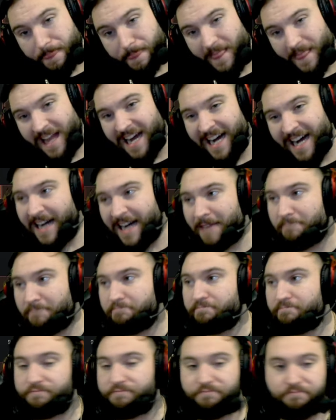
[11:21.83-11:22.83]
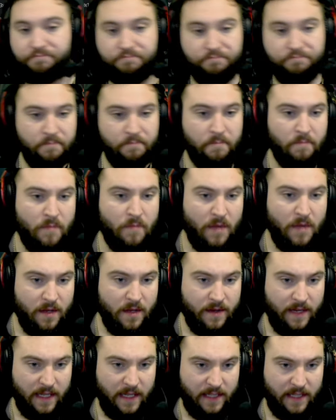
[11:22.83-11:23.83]
Now
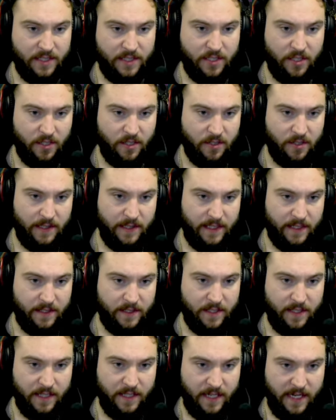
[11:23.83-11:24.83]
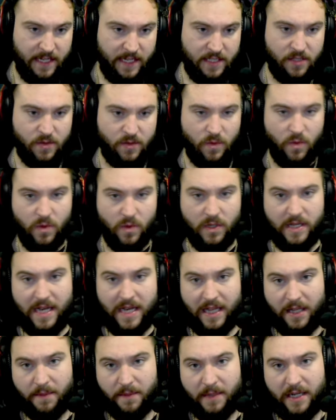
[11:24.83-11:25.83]
let's go into the next
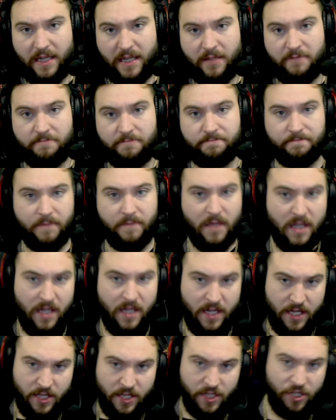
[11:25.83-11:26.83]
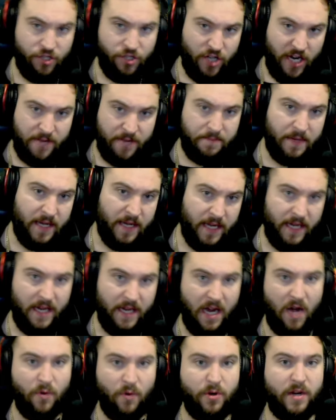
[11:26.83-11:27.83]
caliber. Your JP,
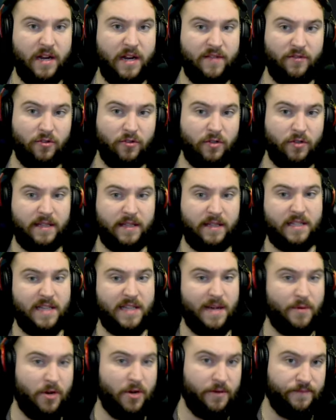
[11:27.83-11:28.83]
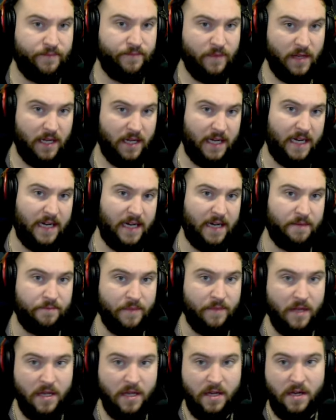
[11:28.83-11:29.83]
I wouldn't even look at this ammo.
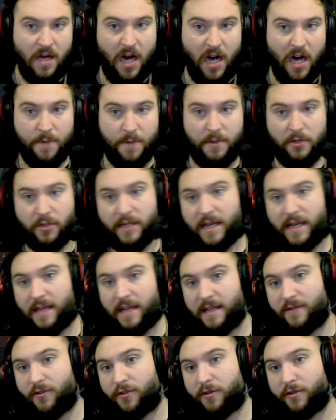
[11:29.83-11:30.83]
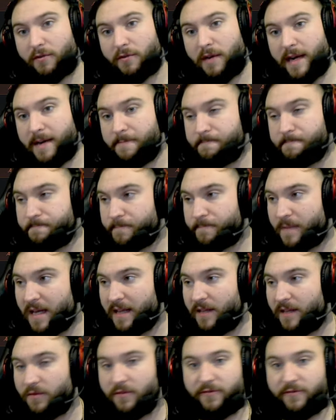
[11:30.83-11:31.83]
I'd be looking at level 3 and
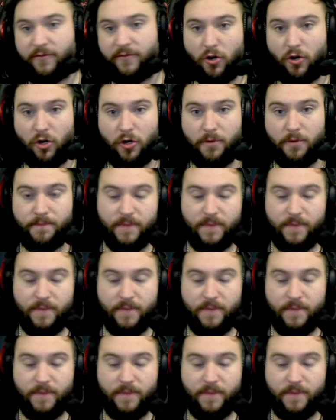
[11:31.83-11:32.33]
level 4.